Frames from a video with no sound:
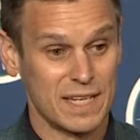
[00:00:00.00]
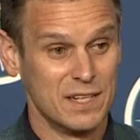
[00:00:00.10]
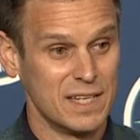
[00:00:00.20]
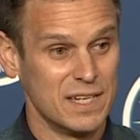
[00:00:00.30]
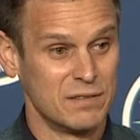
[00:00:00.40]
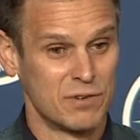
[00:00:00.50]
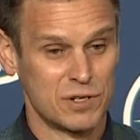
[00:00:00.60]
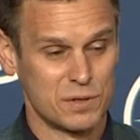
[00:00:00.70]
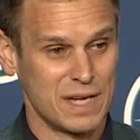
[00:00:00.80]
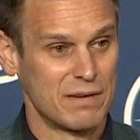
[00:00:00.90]
the league in
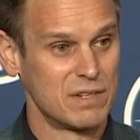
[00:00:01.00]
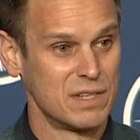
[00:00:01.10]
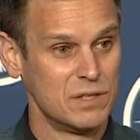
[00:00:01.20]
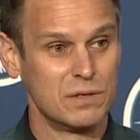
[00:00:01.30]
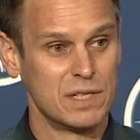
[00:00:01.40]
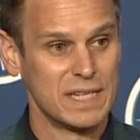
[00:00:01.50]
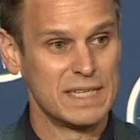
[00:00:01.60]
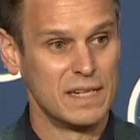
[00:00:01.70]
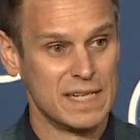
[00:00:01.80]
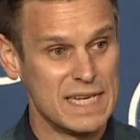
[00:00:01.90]
virtually everything you can lead
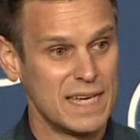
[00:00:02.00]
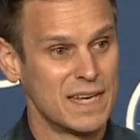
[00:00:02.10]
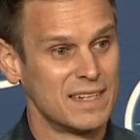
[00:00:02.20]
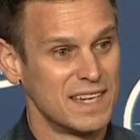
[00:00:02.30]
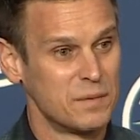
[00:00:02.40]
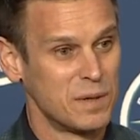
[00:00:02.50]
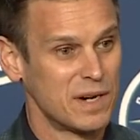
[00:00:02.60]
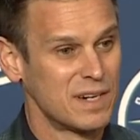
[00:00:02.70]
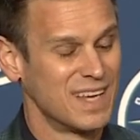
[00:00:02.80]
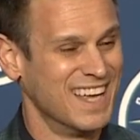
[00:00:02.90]
the league in. It appeared,